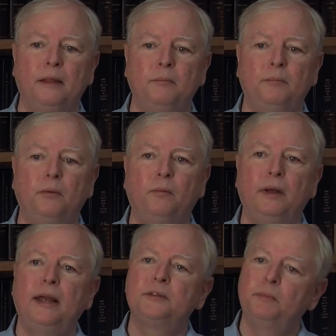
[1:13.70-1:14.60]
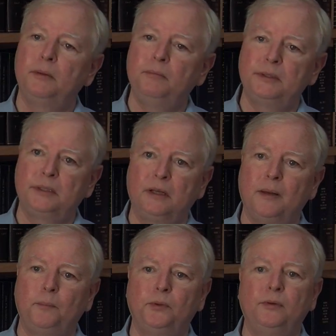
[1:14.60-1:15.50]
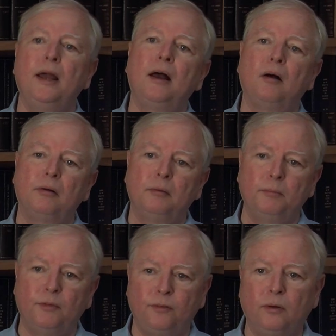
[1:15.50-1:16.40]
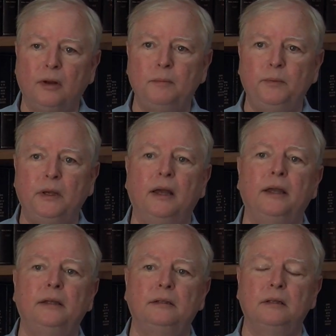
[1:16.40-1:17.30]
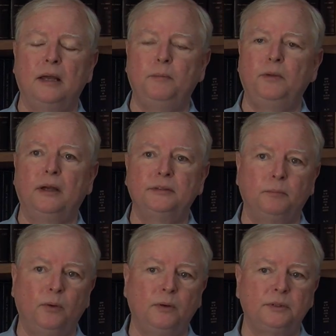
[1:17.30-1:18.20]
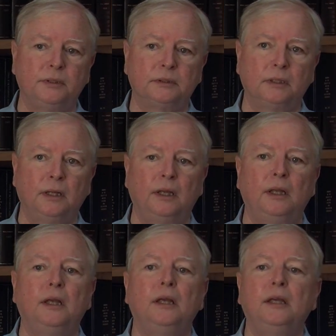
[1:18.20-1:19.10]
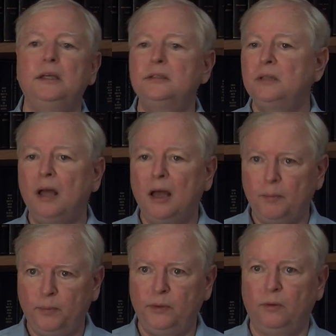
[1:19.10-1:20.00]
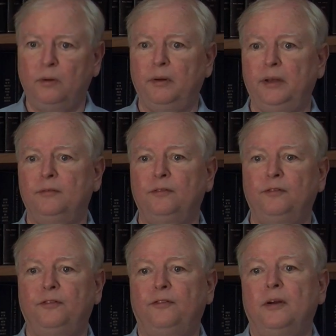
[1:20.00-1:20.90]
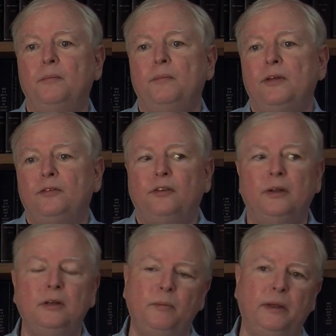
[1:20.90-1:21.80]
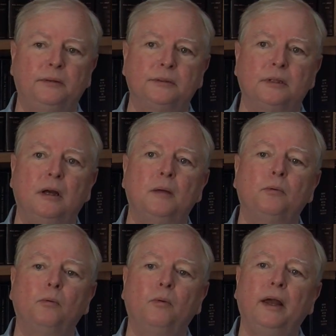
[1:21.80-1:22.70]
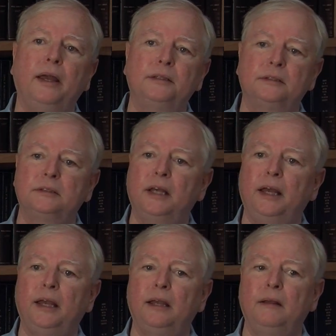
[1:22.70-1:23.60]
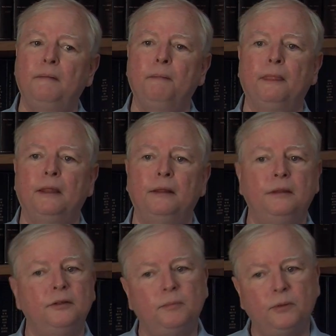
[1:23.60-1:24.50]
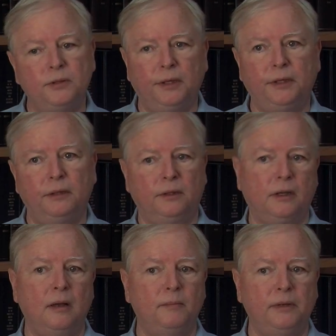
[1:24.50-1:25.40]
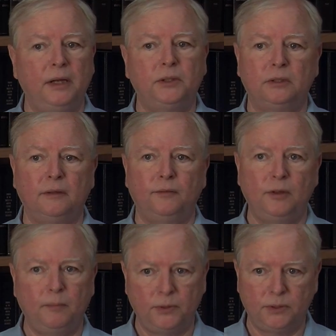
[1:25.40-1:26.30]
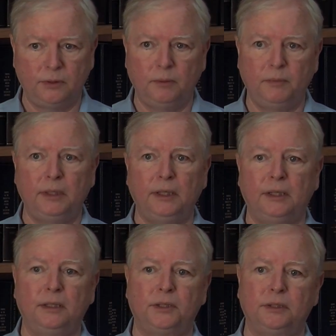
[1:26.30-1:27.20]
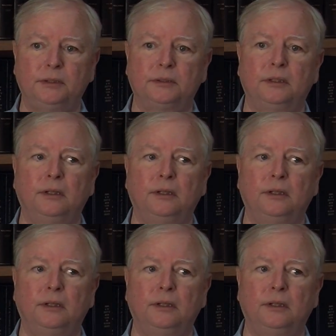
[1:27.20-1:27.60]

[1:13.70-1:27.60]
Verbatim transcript: But what has been missing up till now, before IPI and IPI's approaches, is an a priori, from the fundamentals up way to say this particular combination of temperature and humidity conditions